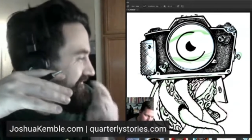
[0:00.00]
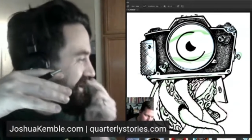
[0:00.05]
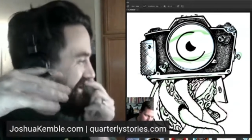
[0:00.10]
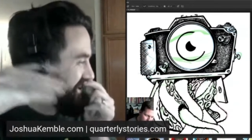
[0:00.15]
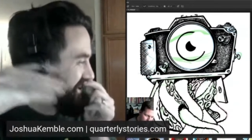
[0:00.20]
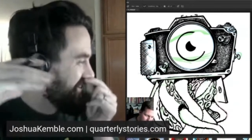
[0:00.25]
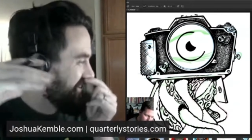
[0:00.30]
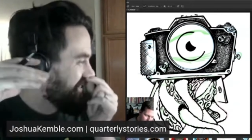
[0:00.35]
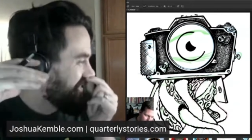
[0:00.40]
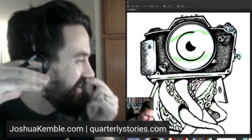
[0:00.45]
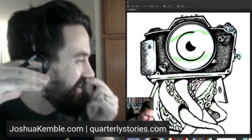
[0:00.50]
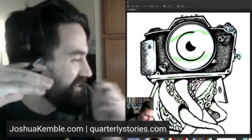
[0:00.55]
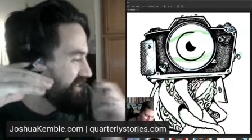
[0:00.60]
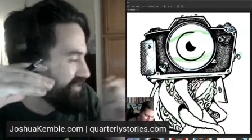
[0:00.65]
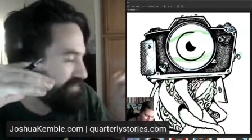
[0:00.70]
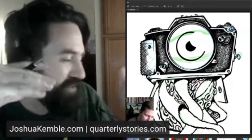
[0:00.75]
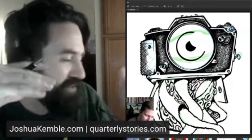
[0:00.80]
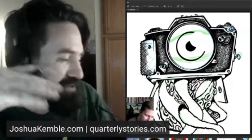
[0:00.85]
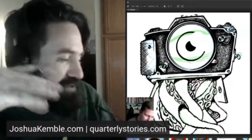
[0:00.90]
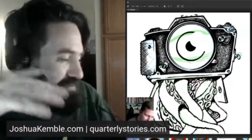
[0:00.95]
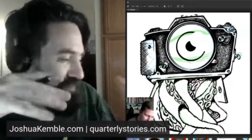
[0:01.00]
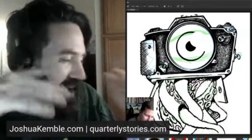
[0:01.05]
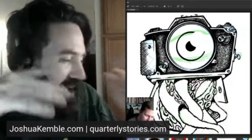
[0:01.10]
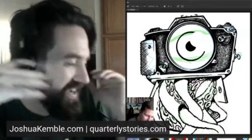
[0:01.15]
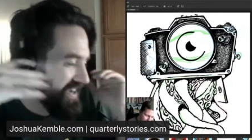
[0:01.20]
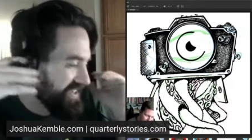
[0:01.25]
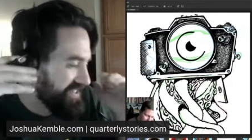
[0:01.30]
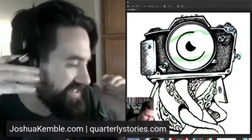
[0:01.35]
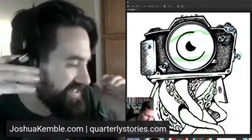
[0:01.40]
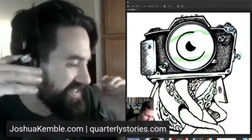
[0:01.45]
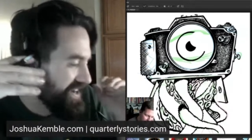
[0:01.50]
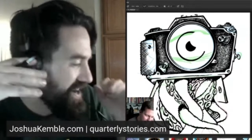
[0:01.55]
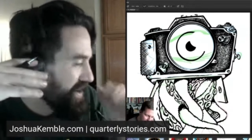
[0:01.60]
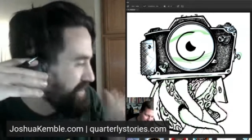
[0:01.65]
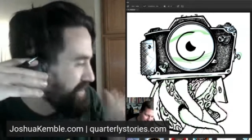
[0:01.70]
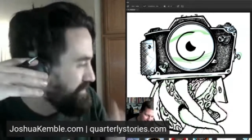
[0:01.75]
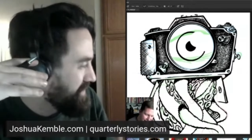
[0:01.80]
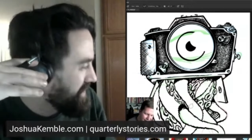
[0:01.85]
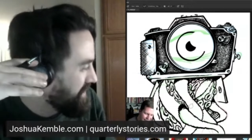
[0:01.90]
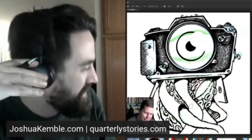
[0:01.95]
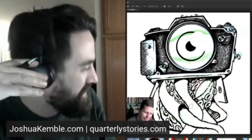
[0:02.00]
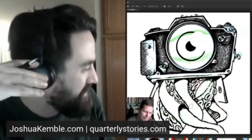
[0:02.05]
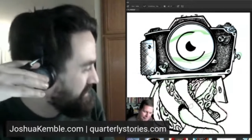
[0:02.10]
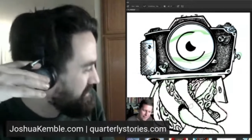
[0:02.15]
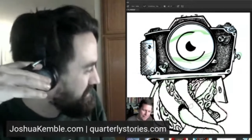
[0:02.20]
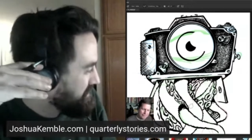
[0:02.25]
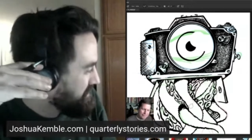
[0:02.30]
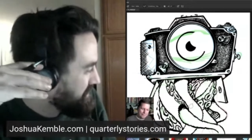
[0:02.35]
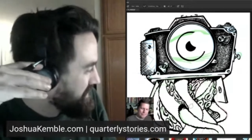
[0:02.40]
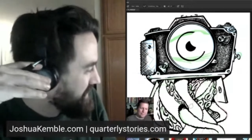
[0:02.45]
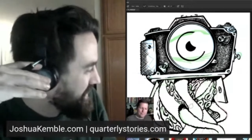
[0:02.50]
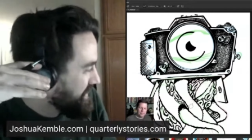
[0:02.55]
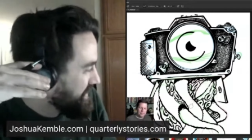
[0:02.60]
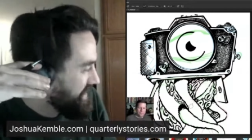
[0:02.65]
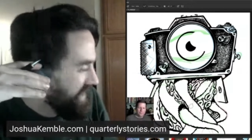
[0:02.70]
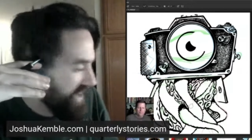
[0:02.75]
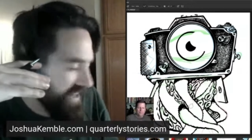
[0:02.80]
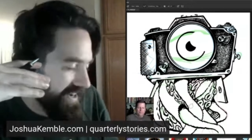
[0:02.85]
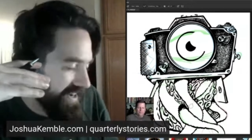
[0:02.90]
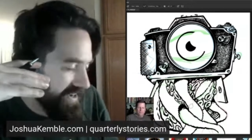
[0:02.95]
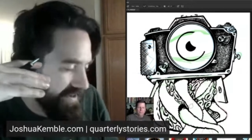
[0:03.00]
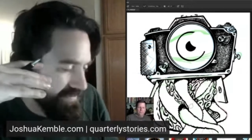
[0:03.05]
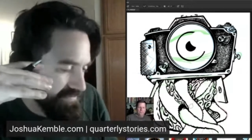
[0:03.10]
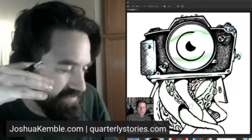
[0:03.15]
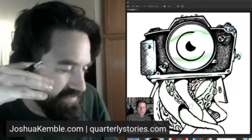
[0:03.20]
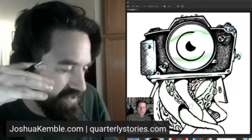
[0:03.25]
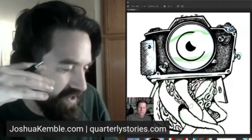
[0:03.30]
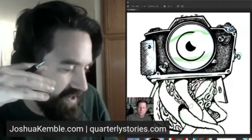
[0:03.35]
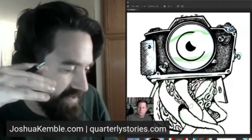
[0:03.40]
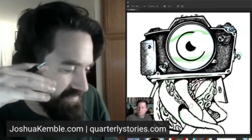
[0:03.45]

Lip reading: transpose back in time, you know? Anyhow, I'm sorry.